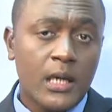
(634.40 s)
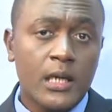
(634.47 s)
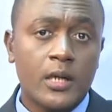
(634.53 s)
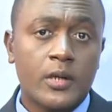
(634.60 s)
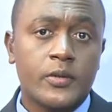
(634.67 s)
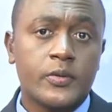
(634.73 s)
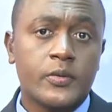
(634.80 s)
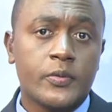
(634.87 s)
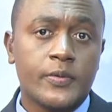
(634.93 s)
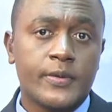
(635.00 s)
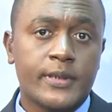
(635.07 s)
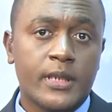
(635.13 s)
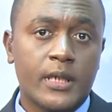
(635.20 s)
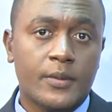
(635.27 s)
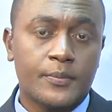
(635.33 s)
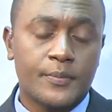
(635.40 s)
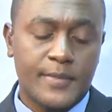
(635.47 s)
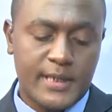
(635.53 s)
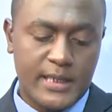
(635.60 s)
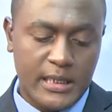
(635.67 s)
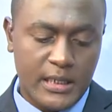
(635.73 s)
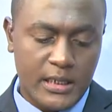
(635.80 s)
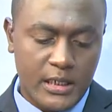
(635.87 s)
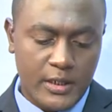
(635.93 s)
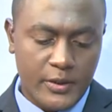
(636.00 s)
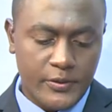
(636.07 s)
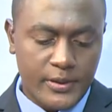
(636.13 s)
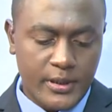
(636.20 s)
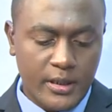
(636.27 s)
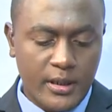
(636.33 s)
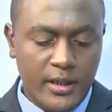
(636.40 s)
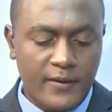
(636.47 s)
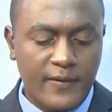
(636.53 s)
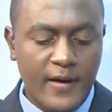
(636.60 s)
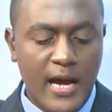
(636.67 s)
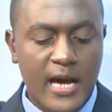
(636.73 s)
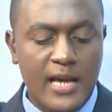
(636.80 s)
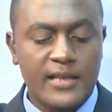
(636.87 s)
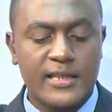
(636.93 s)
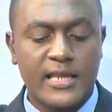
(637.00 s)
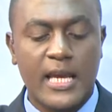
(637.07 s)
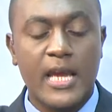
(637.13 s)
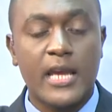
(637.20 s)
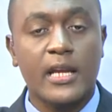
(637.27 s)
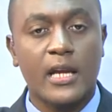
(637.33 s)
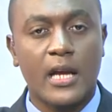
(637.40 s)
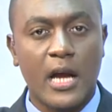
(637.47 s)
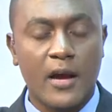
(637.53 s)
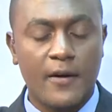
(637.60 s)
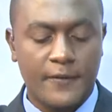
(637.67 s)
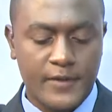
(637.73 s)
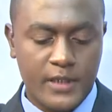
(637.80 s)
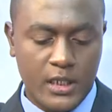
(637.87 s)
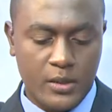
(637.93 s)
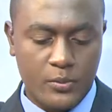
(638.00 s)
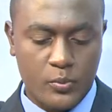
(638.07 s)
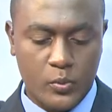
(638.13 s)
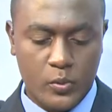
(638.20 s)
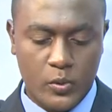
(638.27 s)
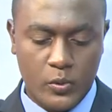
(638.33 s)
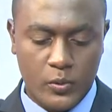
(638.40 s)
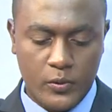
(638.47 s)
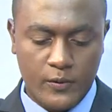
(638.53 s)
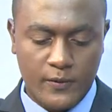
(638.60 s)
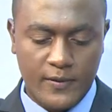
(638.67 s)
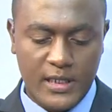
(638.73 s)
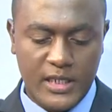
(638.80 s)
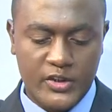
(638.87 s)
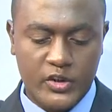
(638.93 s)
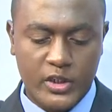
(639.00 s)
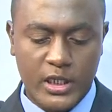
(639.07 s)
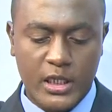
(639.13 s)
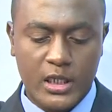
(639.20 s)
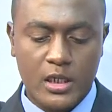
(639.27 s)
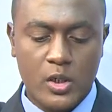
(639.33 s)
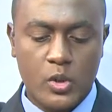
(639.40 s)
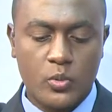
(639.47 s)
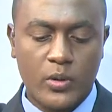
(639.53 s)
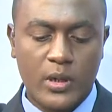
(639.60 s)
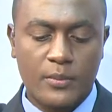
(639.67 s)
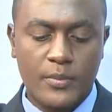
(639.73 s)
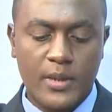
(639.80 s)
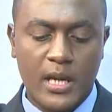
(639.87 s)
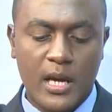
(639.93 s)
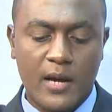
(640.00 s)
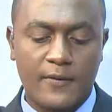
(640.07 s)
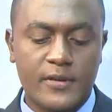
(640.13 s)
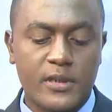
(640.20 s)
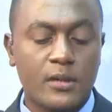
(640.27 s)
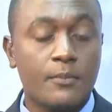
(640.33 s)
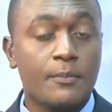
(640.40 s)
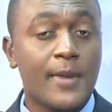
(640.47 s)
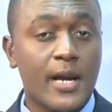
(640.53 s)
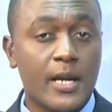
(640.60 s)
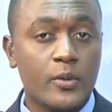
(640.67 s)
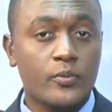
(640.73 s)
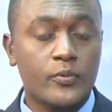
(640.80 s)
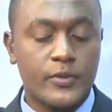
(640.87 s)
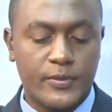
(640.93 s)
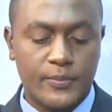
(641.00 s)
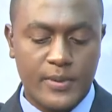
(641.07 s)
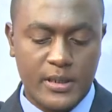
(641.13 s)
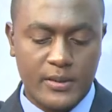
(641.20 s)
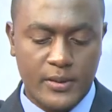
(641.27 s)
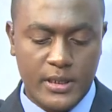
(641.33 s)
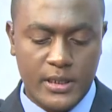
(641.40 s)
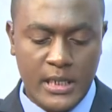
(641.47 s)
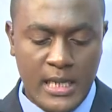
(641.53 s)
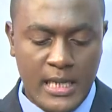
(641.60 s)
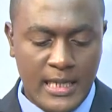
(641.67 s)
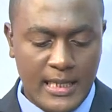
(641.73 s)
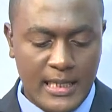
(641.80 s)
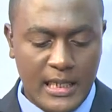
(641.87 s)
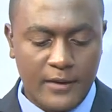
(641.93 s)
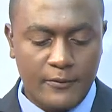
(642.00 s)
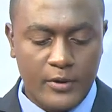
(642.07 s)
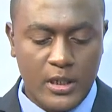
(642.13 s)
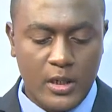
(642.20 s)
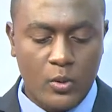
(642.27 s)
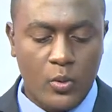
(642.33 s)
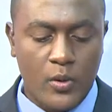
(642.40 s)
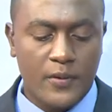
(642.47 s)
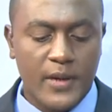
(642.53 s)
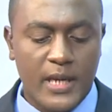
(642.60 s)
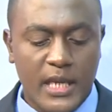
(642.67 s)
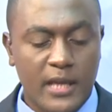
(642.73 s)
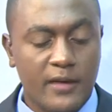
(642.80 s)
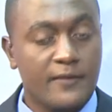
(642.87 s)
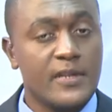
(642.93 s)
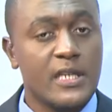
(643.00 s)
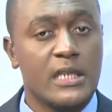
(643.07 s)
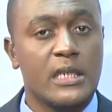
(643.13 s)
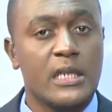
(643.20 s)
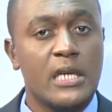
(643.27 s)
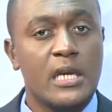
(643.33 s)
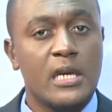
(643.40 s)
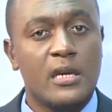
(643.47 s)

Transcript: And now to some sad news. Grief has engulfed a Mulundu village in Lurambi after a man was buried alive when a quarry caved in.